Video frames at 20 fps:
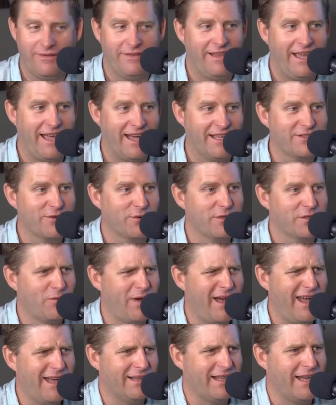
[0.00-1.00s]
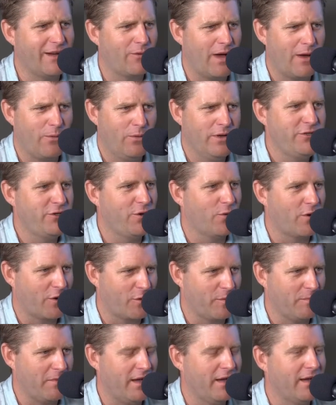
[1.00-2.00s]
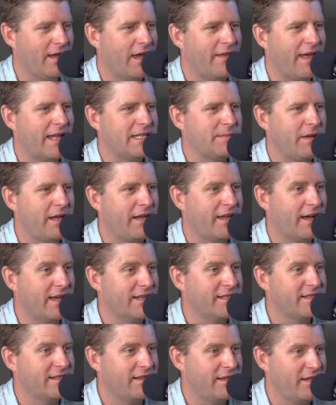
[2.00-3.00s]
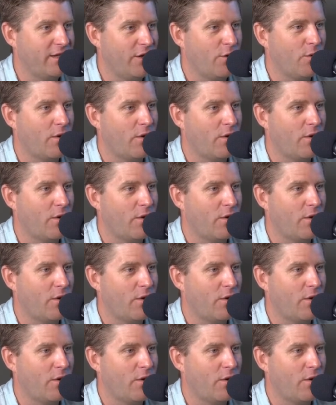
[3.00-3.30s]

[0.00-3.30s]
The answer was why. Like, why wouldn't you work with me? And that's because you